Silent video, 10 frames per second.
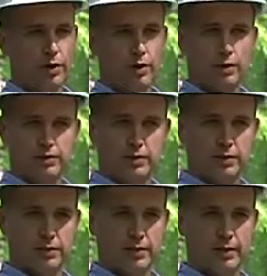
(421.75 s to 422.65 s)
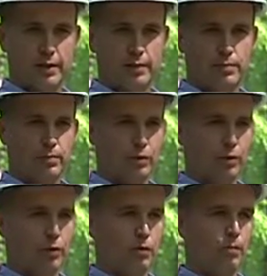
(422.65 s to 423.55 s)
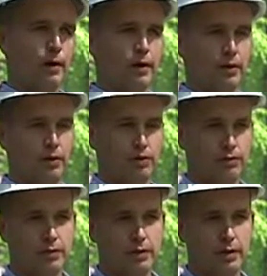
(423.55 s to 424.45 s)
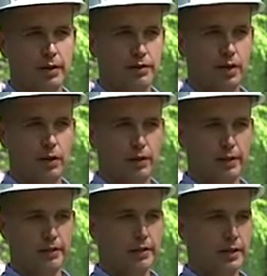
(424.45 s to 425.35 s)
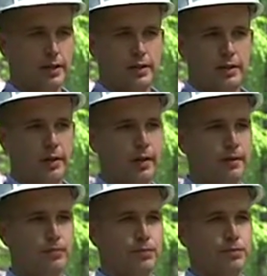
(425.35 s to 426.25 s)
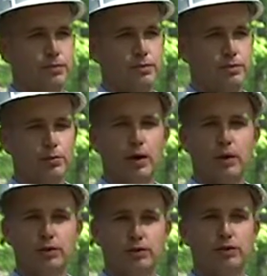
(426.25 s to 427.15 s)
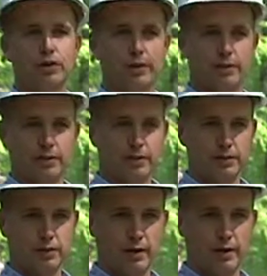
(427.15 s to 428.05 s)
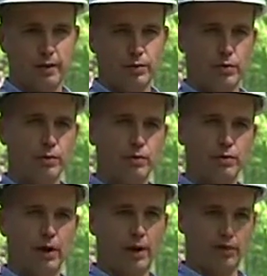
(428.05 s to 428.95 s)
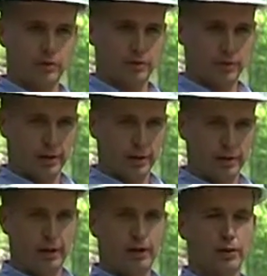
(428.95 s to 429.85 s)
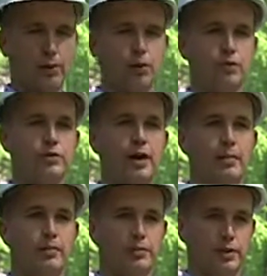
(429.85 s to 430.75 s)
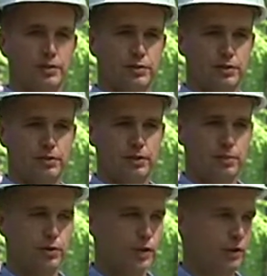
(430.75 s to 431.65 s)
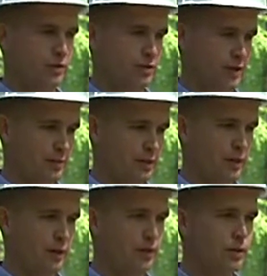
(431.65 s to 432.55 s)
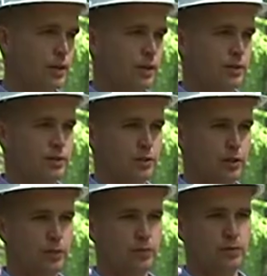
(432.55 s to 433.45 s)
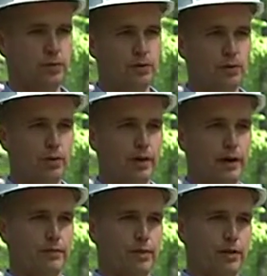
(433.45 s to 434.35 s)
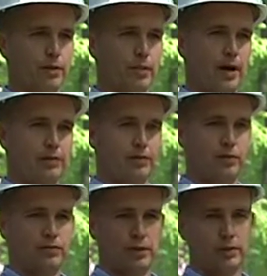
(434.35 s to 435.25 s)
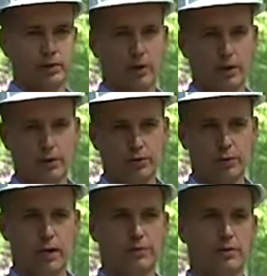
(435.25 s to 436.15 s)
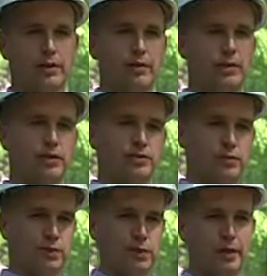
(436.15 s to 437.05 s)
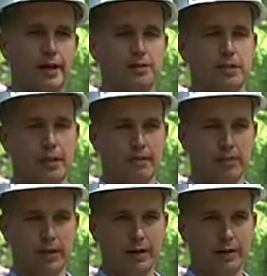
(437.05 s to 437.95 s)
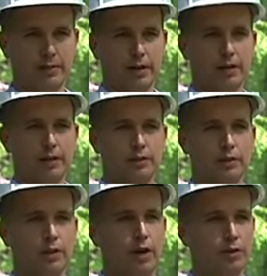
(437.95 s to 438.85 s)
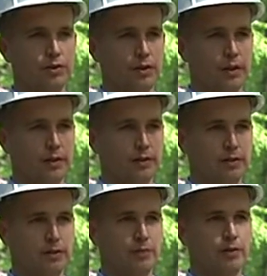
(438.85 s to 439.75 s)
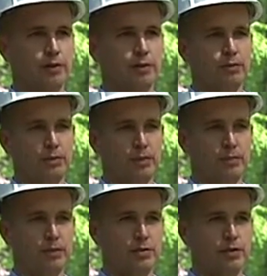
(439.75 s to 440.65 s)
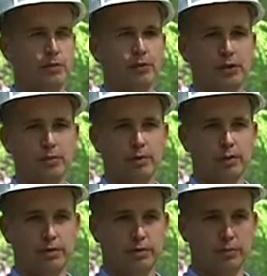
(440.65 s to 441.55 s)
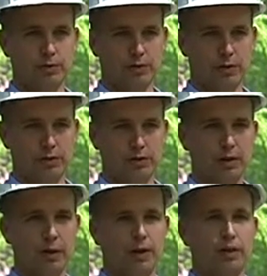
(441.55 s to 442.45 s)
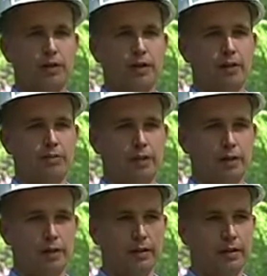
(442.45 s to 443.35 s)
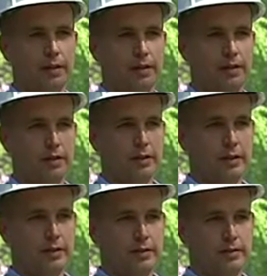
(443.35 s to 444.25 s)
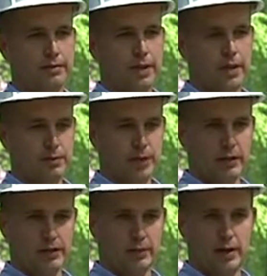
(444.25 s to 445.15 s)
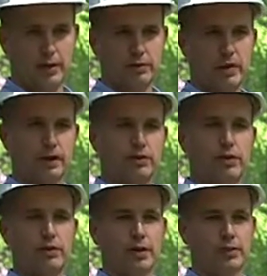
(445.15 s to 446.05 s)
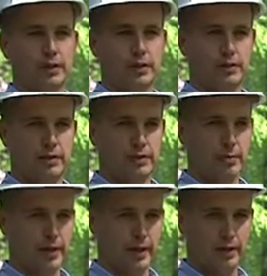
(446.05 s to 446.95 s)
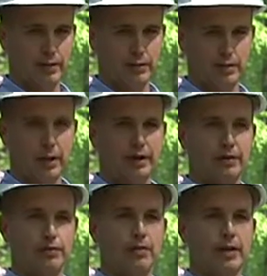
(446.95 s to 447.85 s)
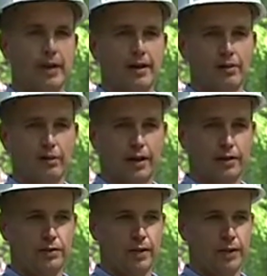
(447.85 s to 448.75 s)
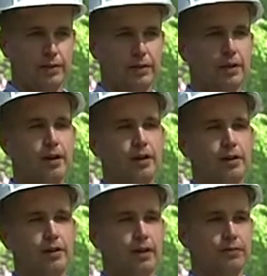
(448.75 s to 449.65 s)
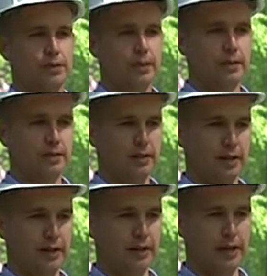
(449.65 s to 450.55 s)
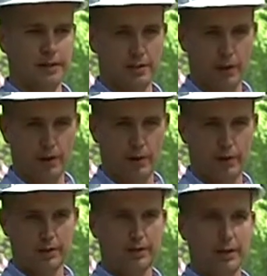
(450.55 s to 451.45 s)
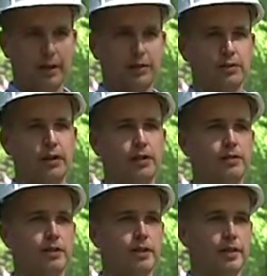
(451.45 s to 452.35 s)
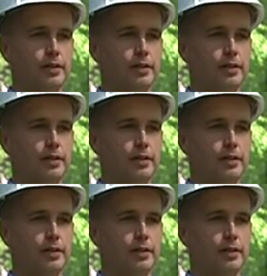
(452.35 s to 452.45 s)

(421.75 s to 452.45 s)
it's this deep, but we were planning on installing some large trees in this area with a root ball that's going to get down and grow on top of this particular steam tunnel. So then we have to think about shifting the road. We have to think about shifting landscape beds. So all of a sudden, something that was a simple demolition procedure, you have to get the asbestos contractor, you have to get the mechanical designer, the mechanical contractor, you have to get the landscape architect, you have to get